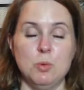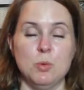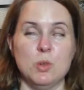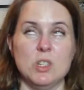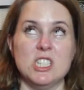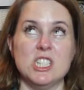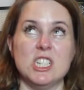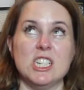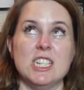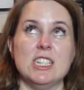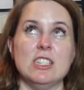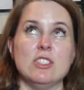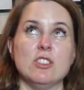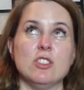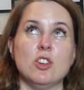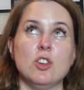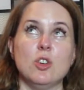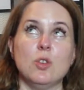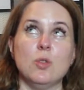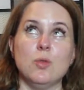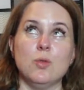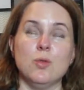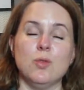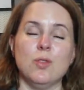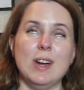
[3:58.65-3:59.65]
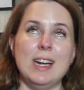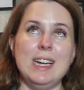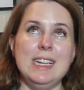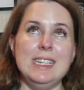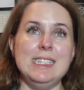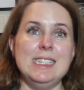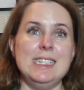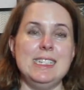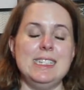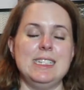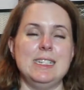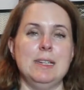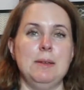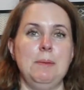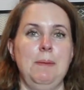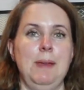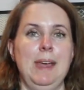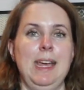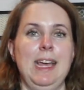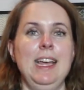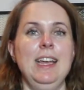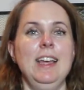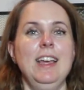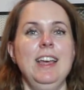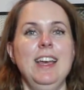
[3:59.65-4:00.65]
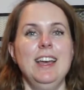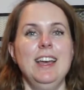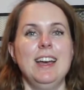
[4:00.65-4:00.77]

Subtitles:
which is crazy to me.